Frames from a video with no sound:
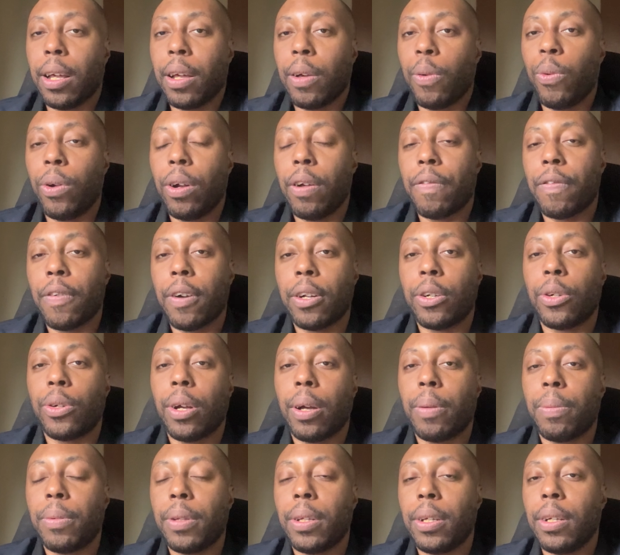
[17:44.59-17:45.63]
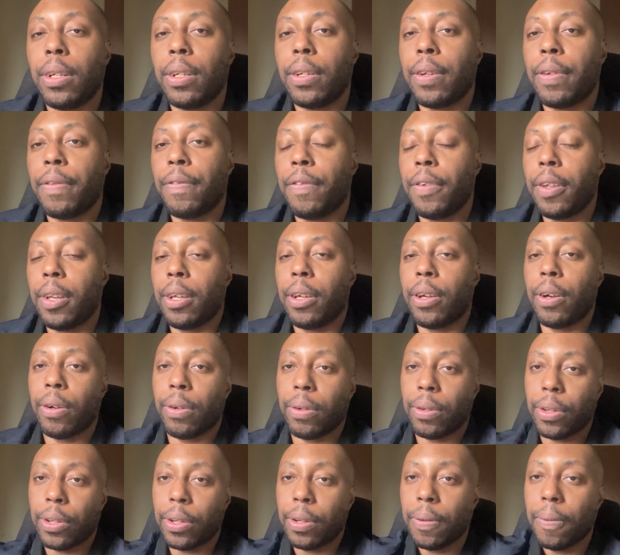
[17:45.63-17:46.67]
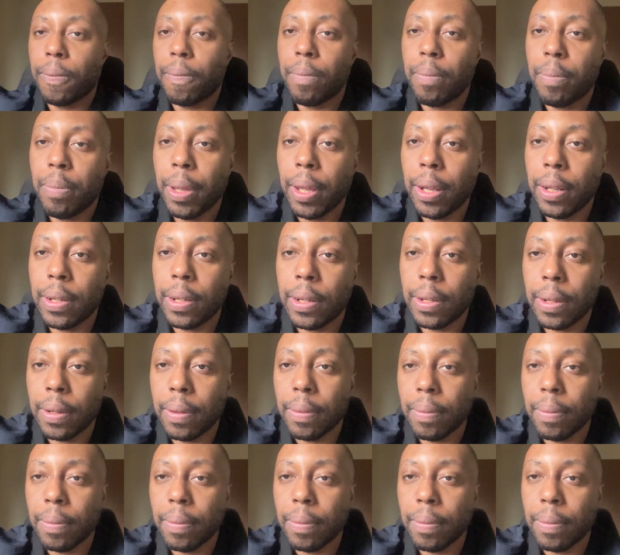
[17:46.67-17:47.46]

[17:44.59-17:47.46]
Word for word: whenever I drop these videos. Peace.